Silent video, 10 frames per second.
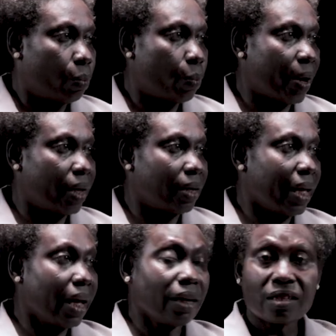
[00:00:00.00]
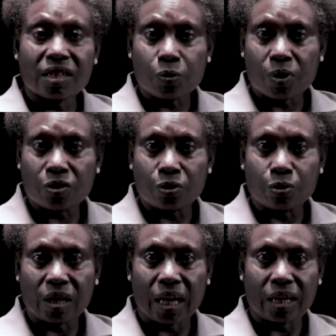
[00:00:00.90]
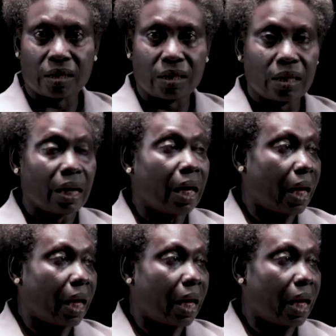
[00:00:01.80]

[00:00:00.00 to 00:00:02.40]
when n is equals to 30,